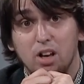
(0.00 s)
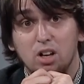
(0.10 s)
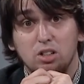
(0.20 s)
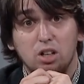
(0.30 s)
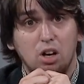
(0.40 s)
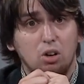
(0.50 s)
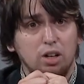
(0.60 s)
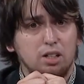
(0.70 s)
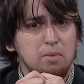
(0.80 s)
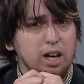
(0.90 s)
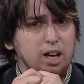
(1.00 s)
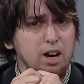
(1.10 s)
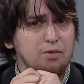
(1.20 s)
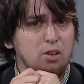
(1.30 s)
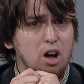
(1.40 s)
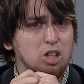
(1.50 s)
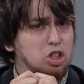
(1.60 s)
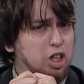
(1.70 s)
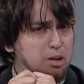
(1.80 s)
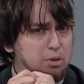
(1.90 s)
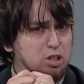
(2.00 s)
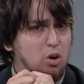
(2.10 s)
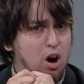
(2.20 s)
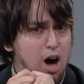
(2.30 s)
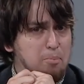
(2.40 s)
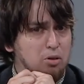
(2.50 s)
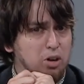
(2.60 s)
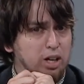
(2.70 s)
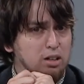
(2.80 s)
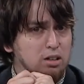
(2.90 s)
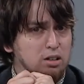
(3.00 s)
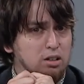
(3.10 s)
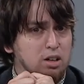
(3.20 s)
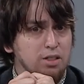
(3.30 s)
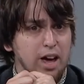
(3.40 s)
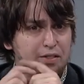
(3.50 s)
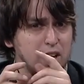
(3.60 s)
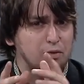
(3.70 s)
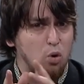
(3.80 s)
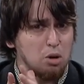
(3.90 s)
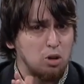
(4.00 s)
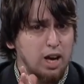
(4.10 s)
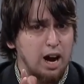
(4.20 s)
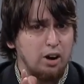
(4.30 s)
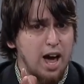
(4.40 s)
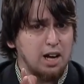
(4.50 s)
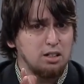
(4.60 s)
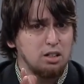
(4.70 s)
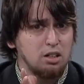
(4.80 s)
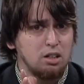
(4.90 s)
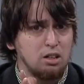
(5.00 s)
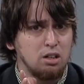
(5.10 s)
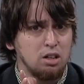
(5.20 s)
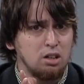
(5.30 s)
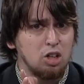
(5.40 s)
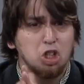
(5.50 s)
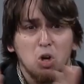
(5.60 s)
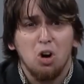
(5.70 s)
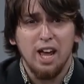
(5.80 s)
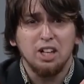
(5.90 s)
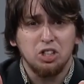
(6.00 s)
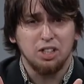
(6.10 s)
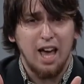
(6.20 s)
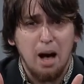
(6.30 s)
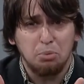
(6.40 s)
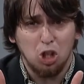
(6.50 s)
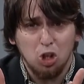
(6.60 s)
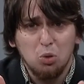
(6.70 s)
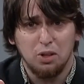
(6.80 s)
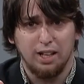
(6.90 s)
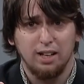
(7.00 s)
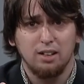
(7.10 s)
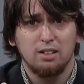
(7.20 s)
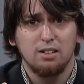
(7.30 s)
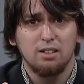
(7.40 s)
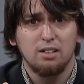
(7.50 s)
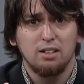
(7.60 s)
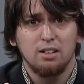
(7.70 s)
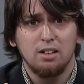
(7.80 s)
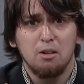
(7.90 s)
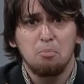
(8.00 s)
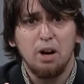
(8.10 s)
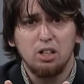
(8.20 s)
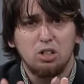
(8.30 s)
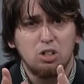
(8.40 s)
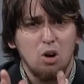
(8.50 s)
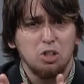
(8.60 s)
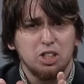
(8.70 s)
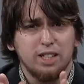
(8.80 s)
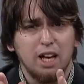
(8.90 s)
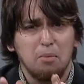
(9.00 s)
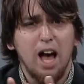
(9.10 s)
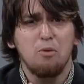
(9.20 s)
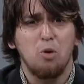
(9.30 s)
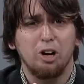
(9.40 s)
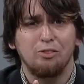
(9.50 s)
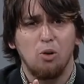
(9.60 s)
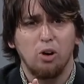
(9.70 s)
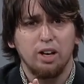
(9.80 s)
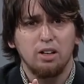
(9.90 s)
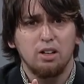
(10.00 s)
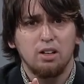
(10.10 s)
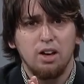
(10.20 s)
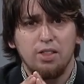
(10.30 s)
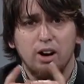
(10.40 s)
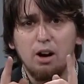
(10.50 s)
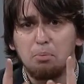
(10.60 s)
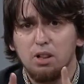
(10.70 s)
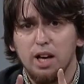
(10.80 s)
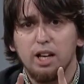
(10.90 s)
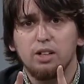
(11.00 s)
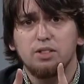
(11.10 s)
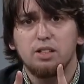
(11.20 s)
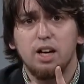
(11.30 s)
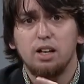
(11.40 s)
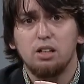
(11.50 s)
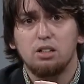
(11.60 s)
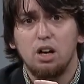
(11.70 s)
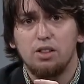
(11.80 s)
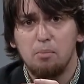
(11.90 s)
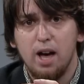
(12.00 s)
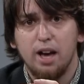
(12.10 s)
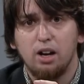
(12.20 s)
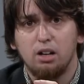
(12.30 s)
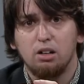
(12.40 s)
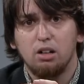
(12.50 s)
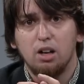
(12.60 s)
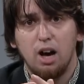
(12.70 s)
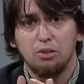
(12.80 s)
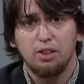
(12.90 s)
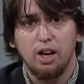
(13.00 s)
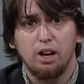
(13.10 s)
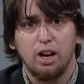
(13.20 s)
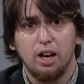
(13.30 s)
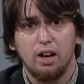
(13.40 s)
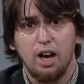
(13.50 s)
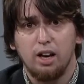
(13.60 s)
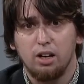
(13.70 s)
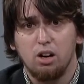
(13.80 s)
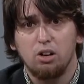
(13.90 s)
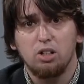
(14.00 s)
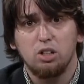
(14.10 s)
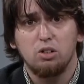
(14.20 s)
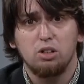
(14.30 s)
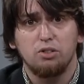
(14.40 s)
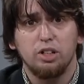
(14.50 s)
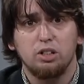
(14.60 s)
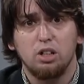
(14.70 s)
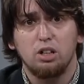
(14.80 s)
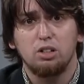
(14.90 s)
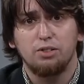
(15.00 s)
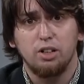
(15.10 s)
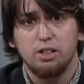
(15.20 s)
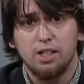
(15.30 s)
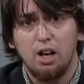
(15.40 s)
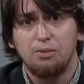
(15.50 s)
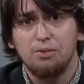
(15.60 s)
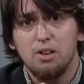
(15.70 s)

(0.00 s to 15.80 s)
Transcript: So is Medicare for All cheaper to operate than the Affordable Care Act? The short answer is absolutely. But don't just take my word for it. There are plenty of studies on the matter out there, and I encourage you to research for yourself.